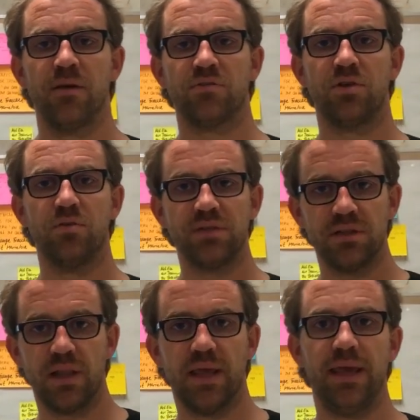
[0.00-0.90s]
So using
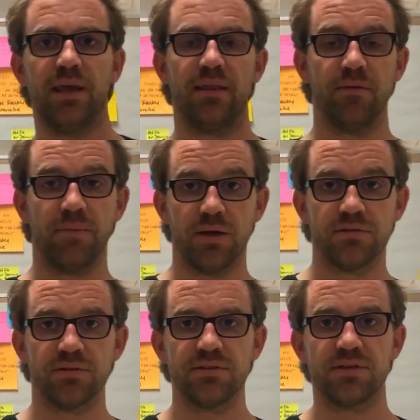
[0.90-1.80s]
the lake and the
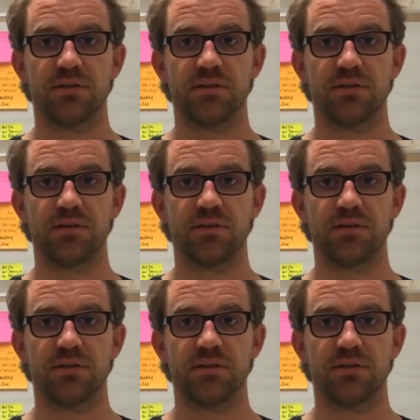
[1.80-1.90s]
mountains,